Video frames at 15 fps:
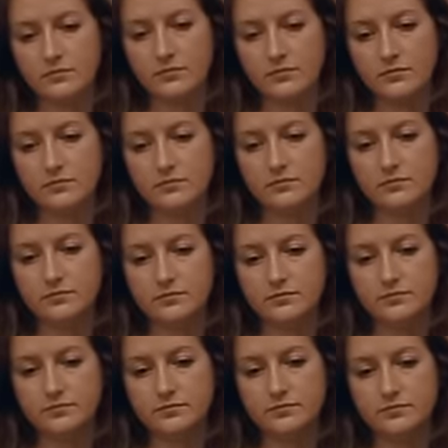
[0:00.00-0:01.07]

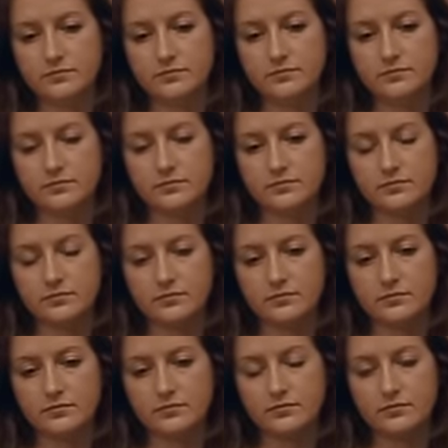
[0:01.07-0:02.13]

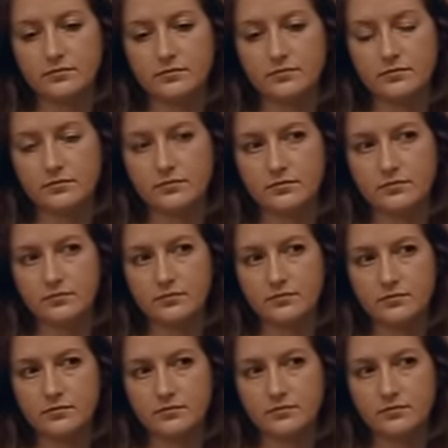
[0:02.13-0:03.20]

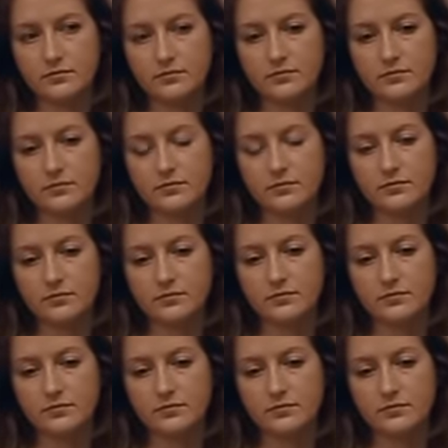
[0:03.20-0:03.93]
[no speech]